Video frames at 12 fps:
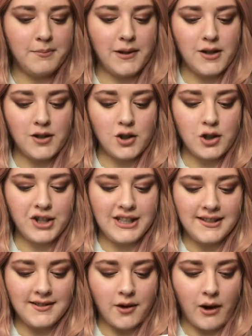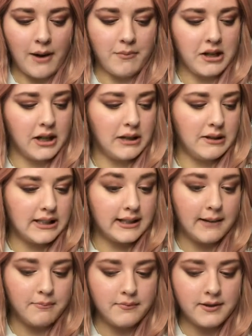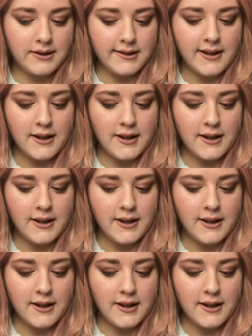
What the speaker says: but she doesn't know how many stamps